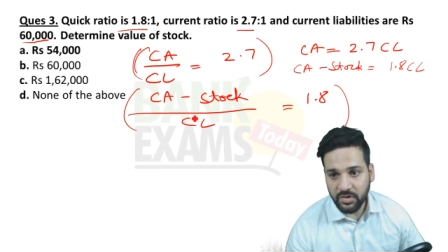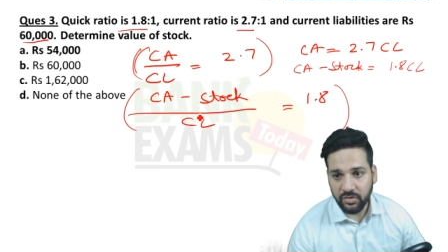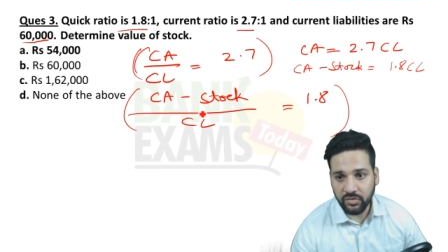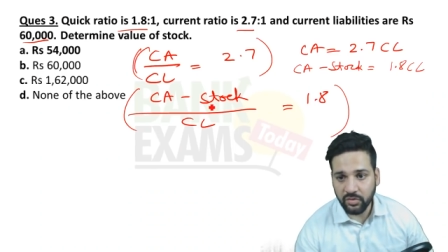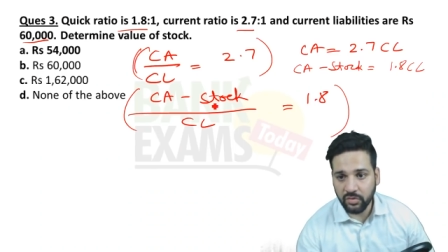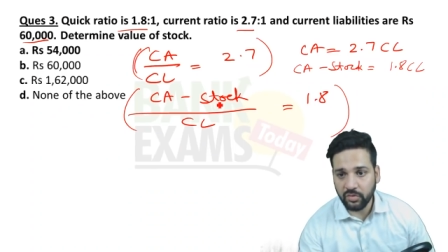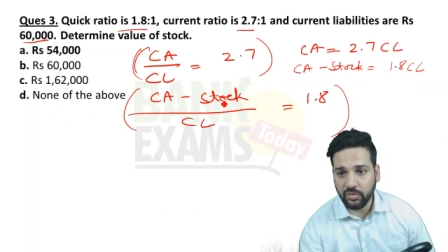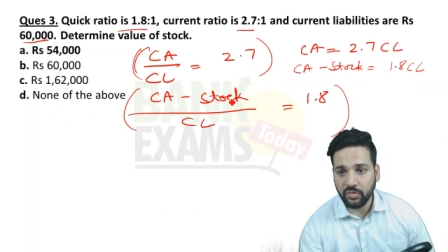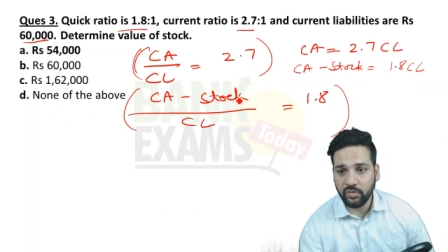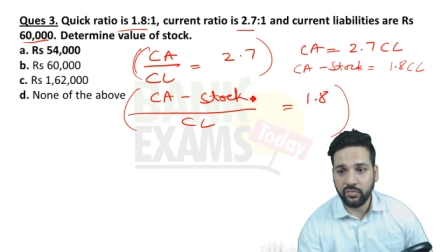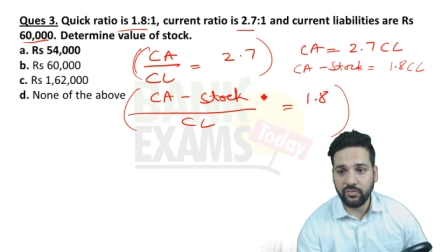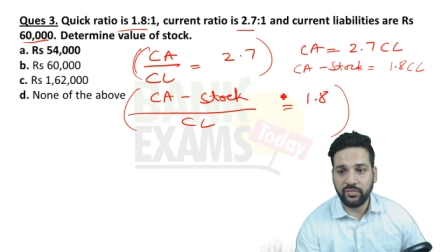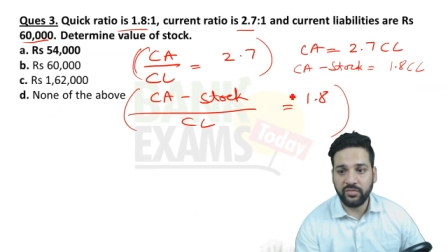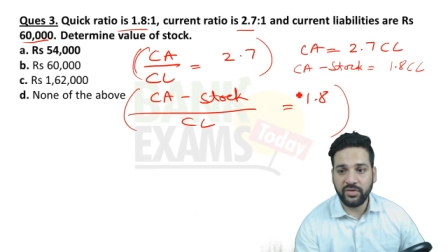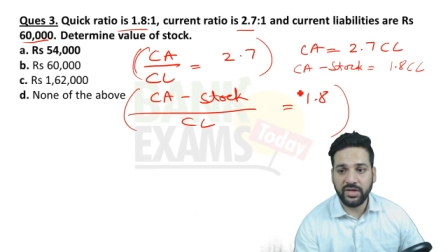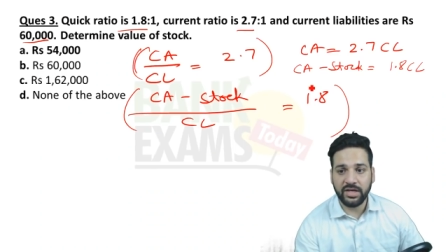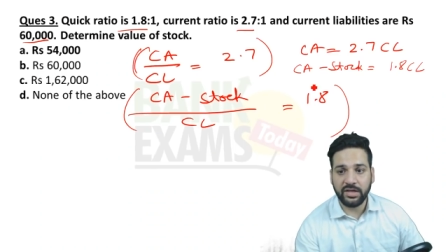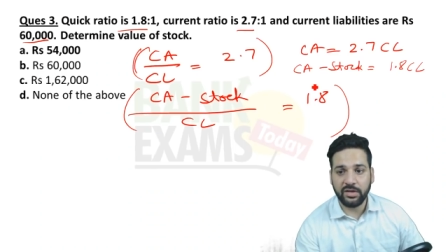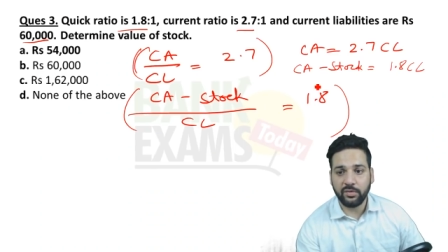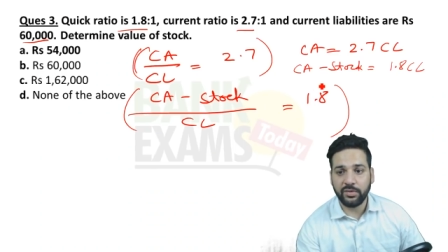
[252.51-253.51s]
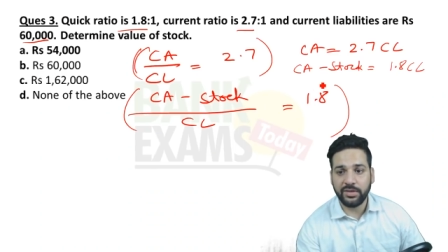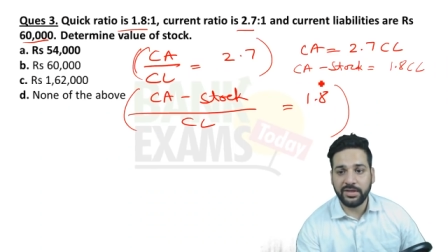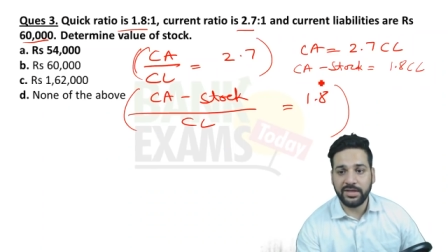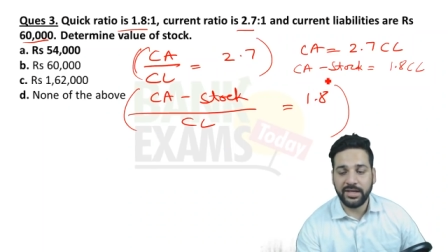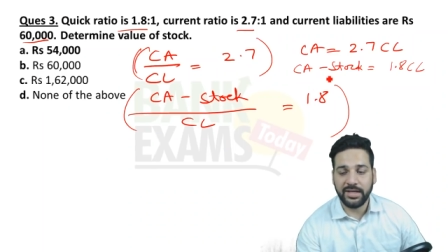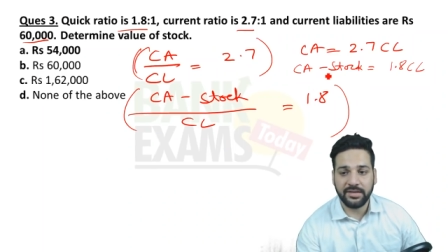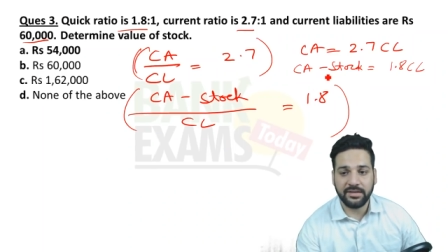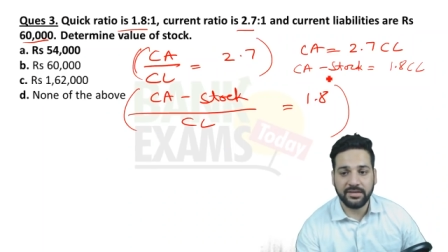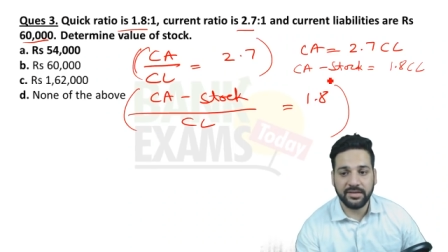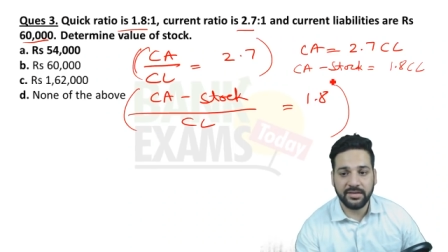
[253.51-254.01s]
so we can do it
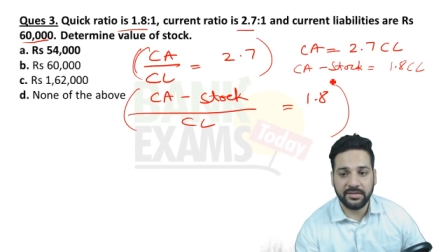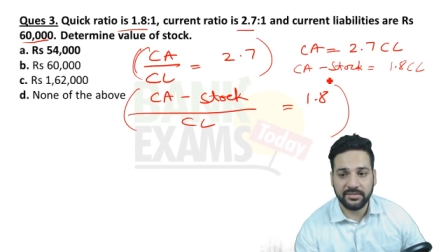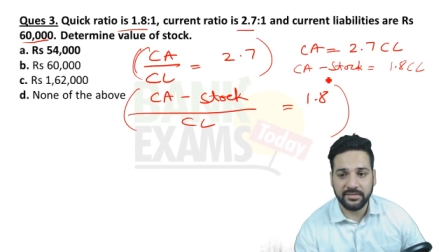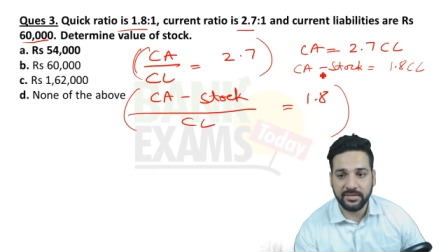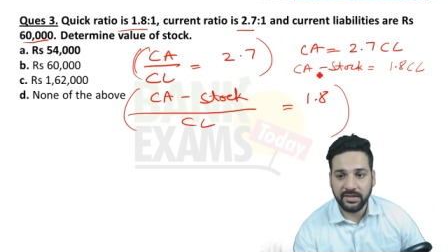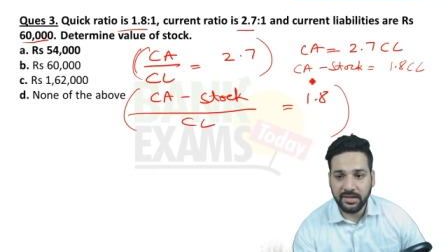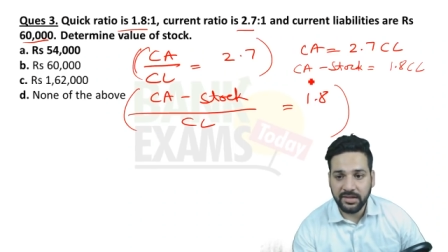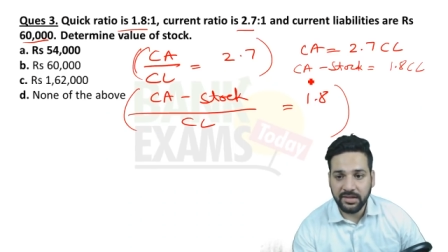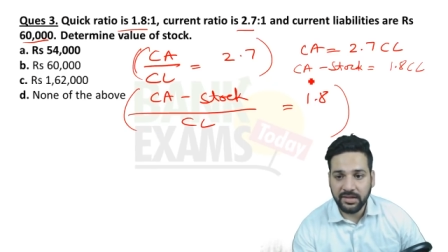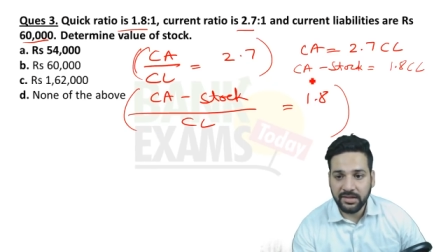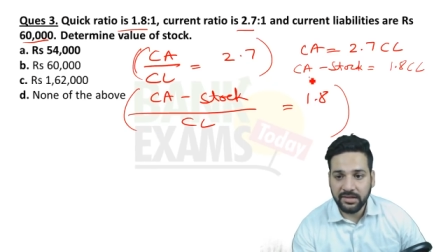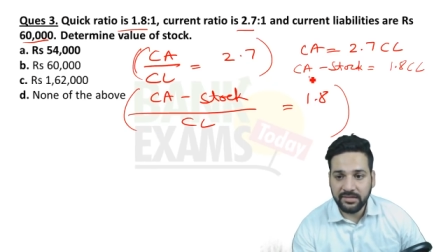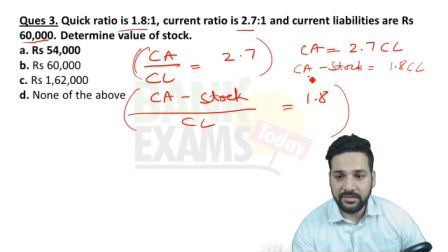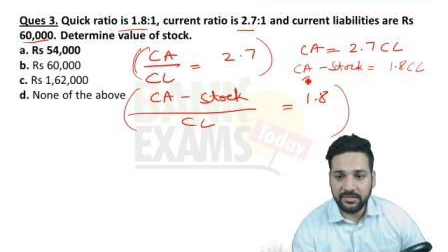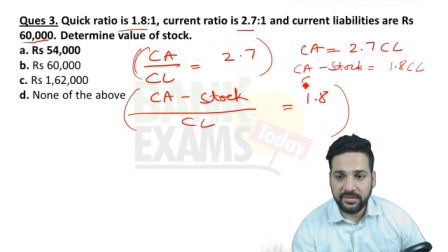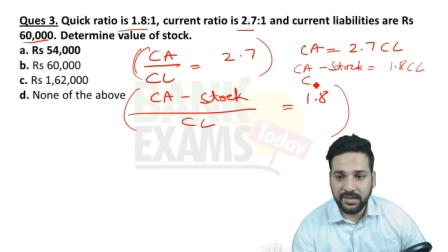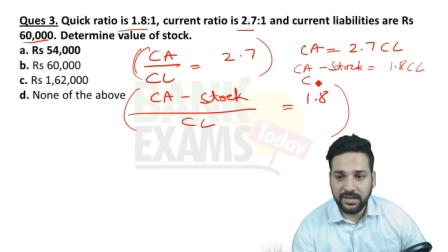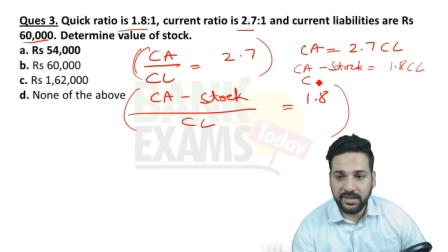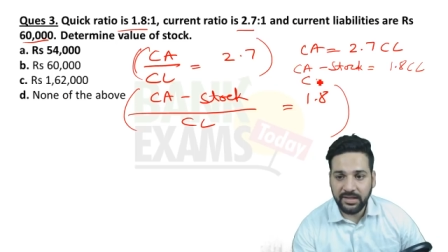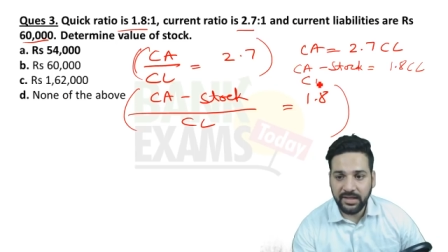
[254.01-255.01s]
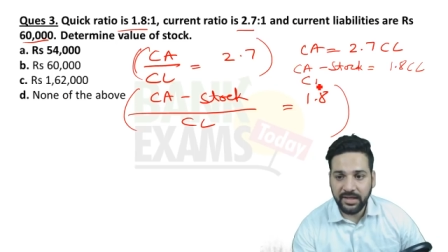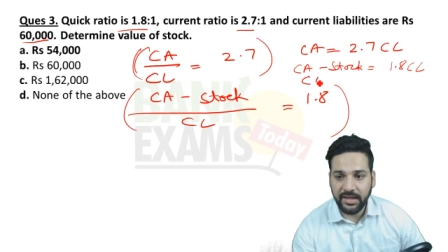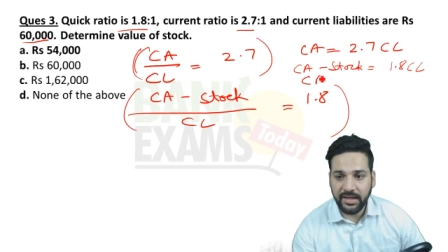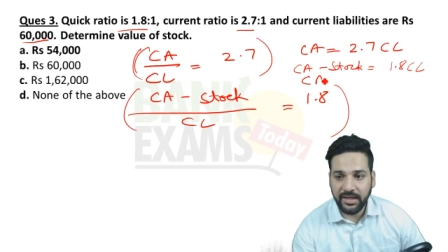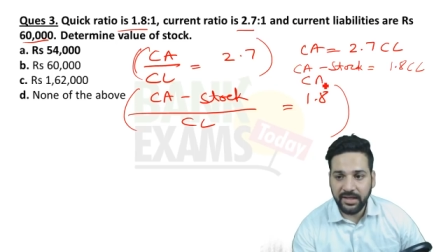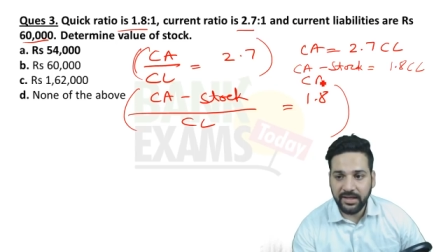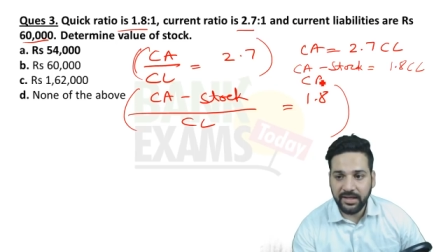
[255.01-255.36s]
like this ca